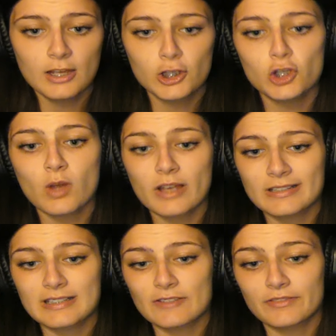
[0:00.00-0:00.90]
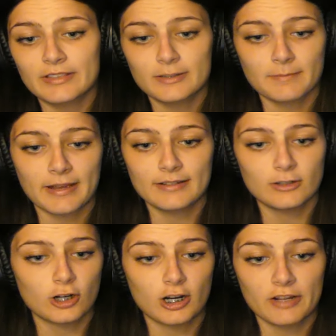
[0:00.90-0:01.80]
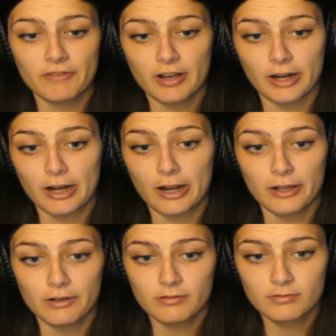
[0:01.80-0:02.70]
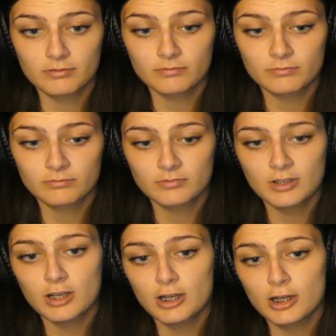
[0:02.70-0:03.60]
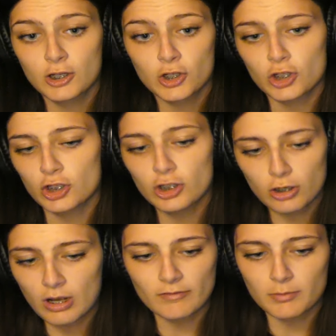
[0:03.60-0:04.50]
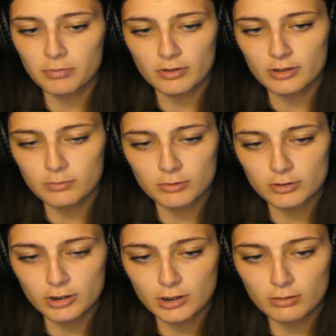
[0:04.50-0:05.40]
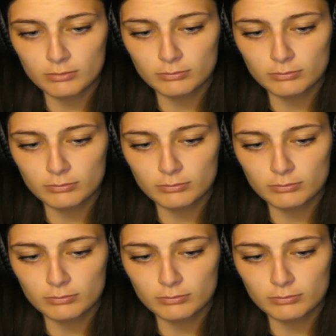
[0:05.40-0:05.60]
You act as if this man don't already fucking know. You don't have to pull this bullshit.